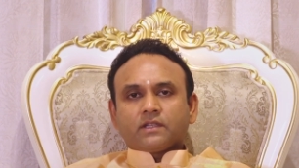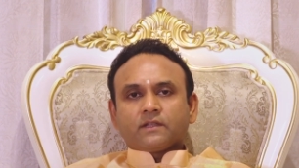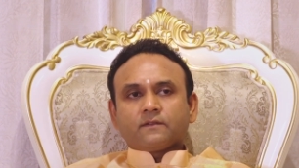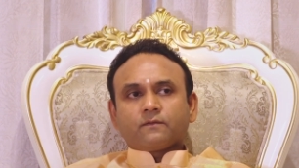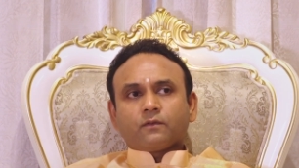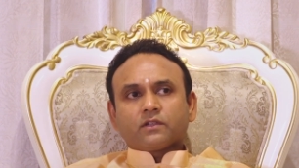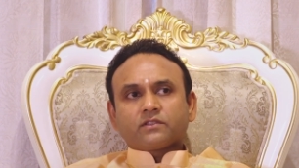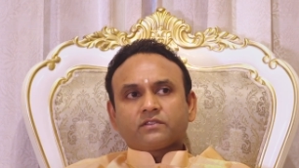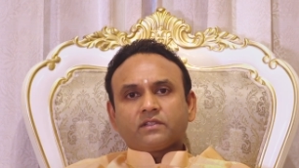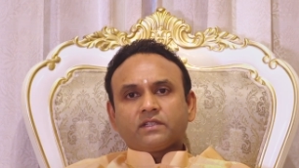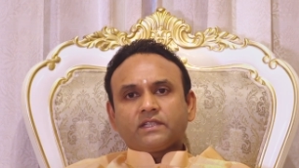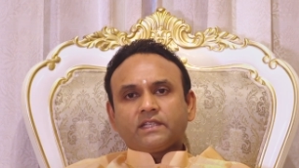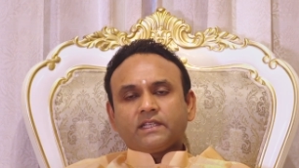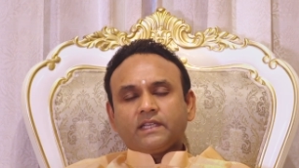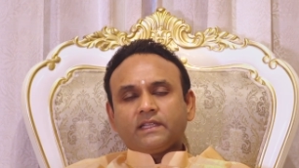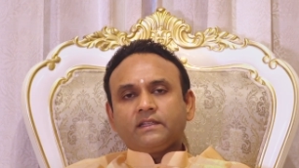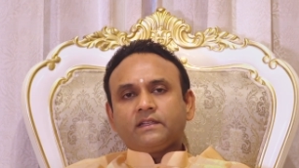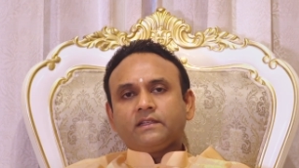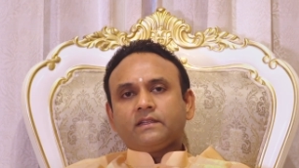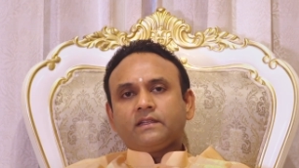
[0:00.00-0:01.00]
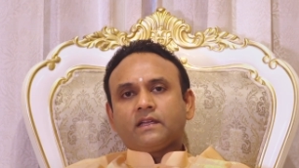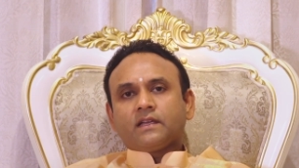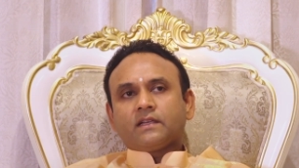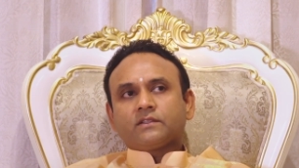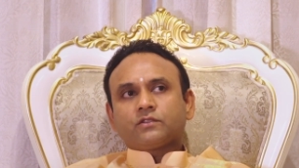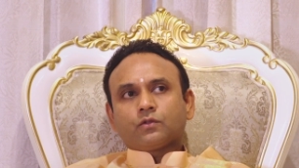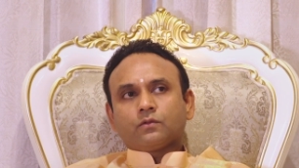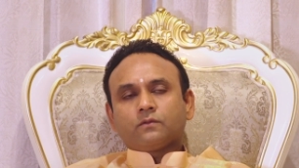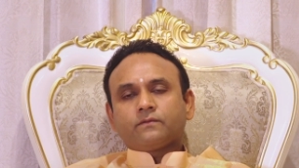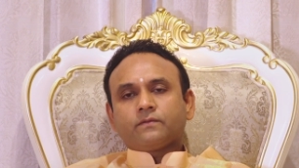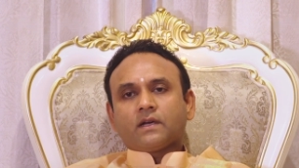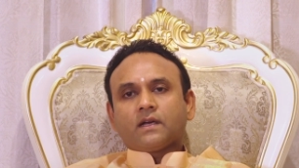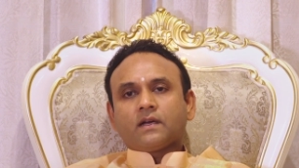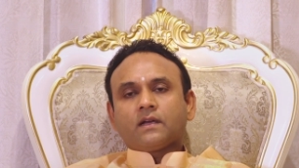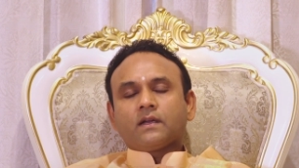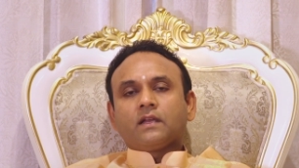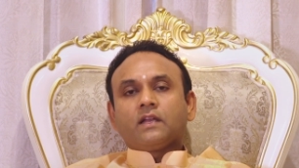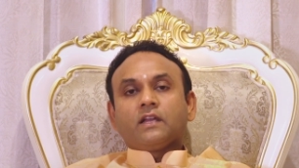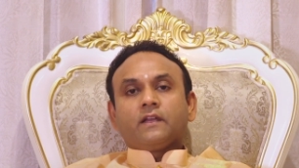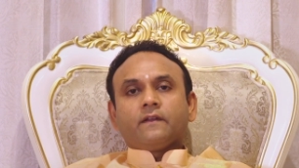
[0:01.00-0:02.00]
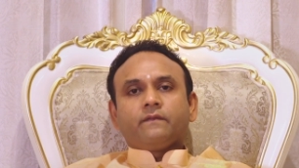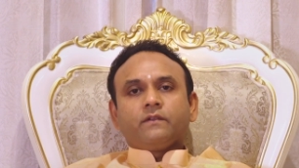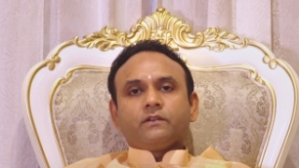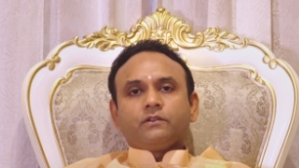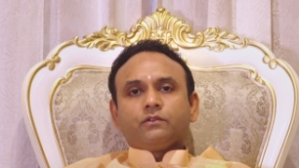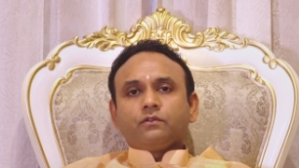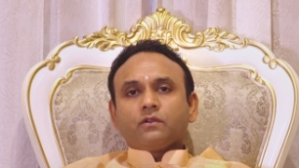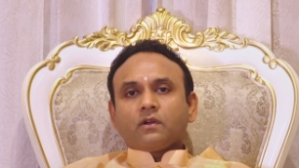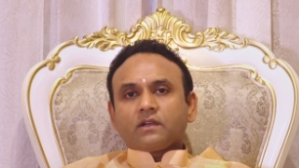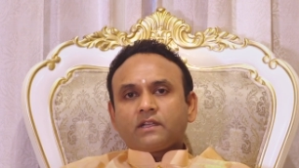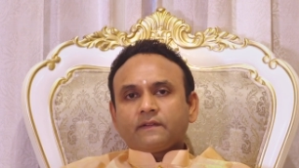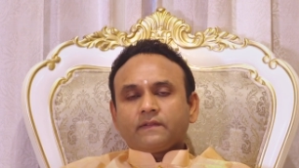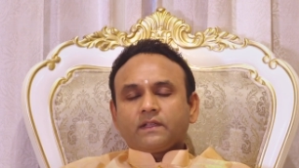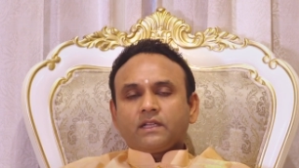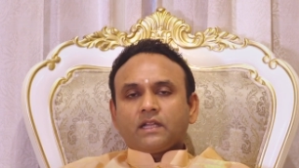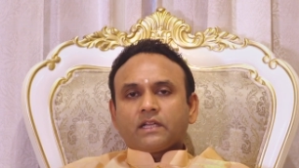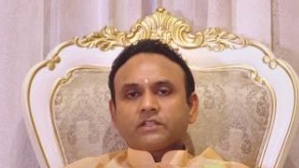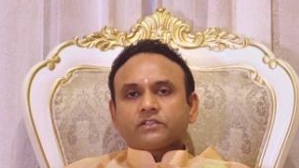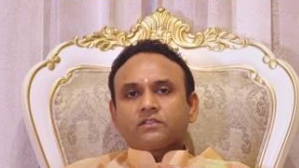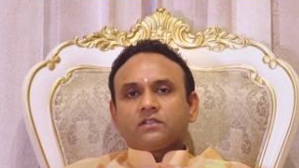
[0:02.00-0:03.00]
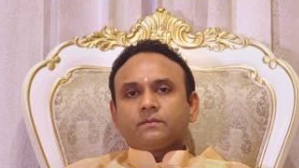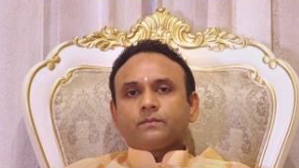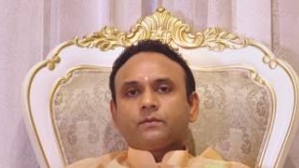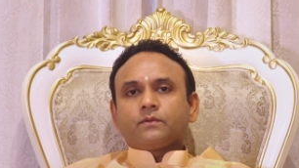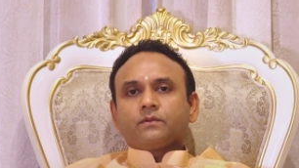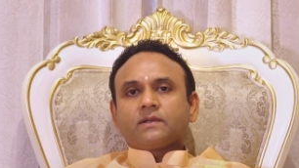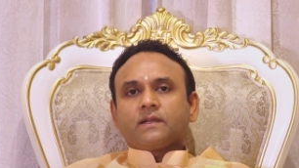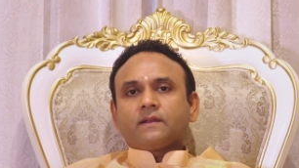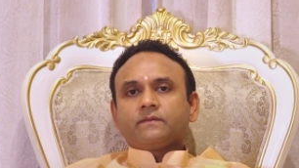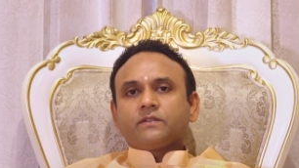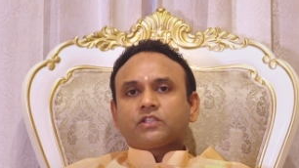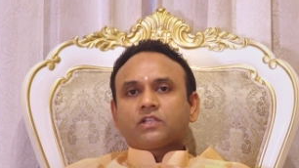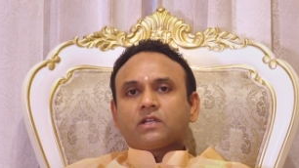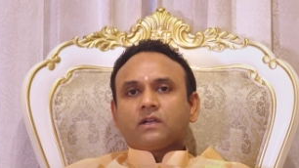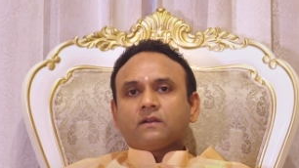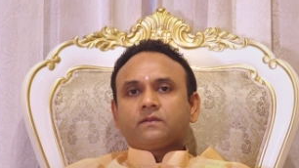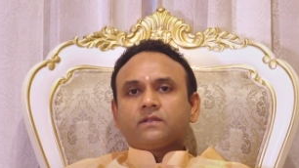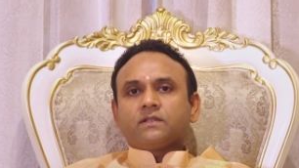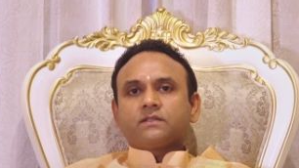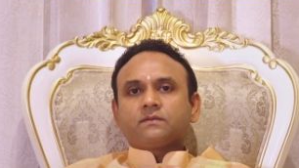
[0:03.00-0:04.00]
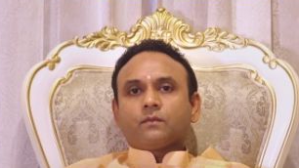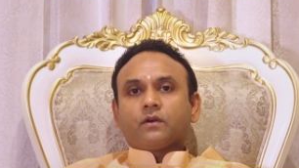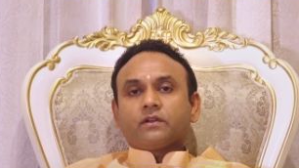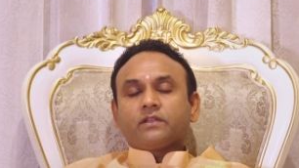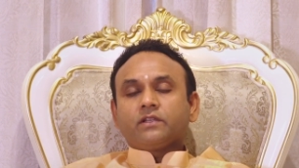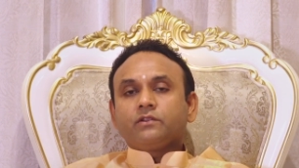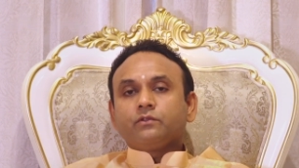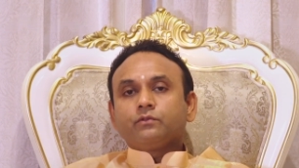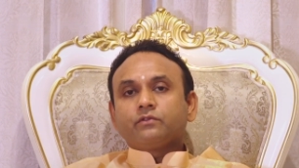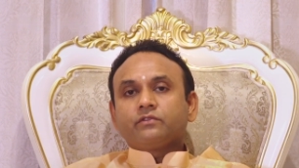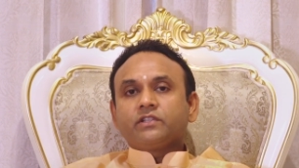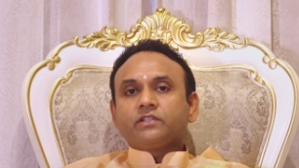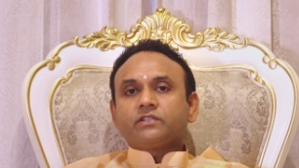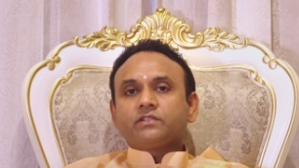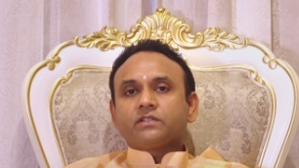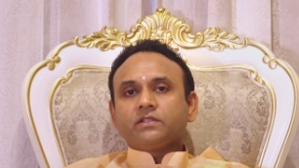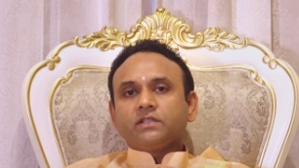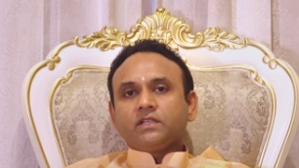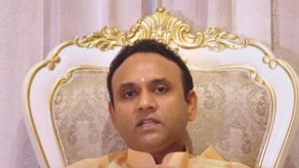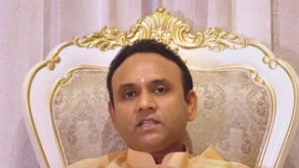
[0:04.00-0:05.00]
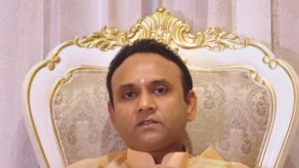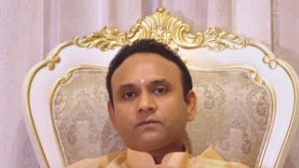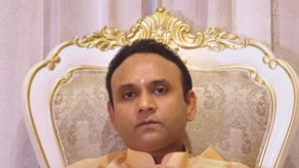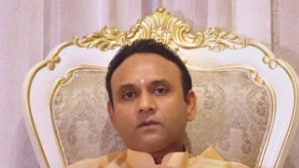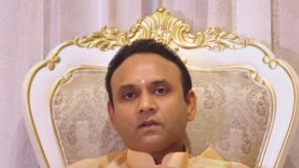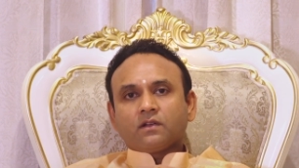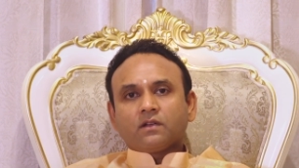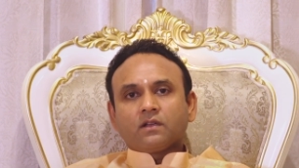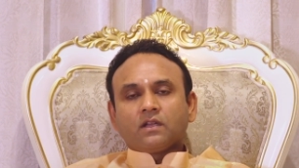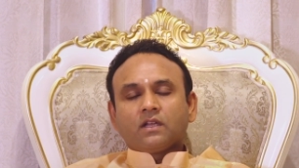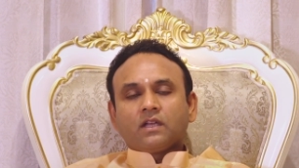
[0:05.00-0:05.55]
Unfortunately, in India so far, we do not have a national program which covers morning nutrition needs for